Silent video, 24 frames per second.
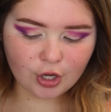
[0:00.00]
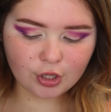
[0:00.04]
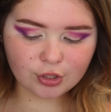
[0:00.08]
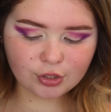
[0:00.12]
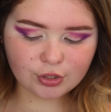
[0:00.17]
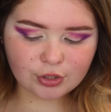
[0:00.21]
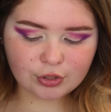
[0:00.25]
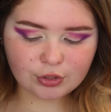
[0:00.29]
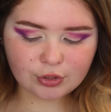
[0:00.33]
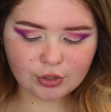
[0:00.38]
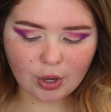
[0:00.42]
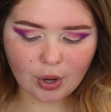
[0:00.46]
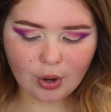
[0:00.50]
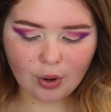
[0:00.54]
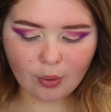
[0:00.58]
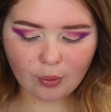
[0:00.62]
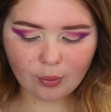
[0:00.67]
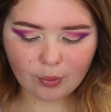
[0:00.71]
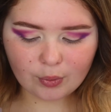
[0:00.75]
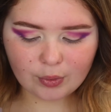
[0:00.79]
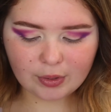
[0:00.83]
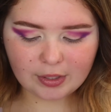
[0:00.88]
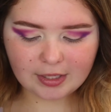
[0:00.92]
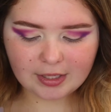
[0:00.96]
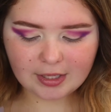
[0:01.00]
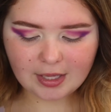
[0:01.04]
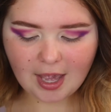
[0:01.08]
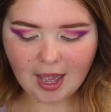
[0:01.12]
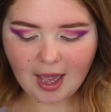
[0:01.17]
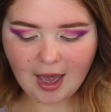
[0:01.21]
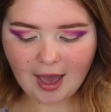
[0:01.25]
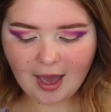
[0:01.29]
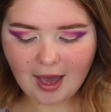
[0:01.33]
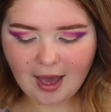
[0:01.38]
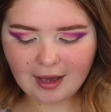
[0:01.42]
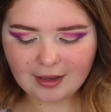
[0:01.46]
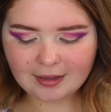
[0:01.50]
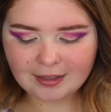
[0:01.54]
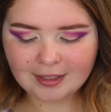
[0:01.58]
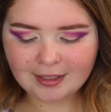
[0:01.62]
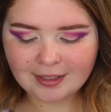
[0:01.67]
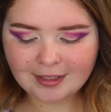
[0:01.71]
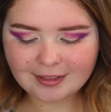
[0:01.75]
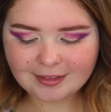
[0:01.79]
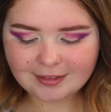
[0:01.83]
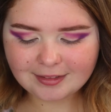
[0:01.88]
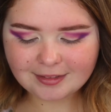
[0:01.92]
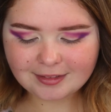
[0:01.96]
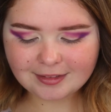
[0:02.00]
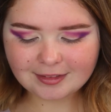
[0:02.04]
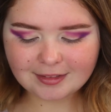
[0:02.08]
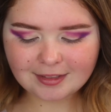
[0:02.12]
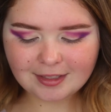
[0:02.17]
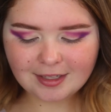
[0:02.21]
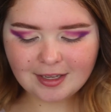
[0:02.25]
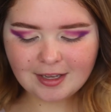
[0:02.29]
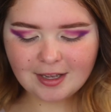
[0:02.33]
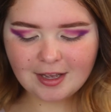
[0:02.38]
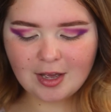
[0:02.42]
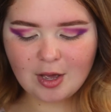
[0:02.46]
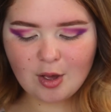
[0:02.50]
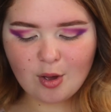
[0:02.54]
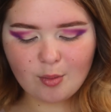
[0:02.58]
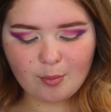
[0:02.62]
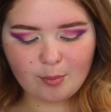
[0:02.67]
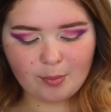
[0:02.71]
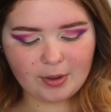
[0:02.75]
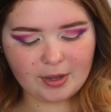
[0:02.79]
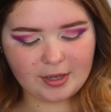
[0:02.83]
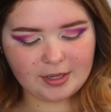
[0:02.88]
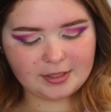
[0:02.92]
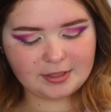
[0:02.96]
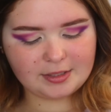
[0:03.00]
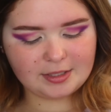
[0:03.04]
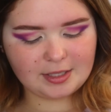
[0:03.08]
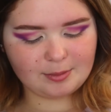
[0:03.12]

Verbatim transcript: So yeah, but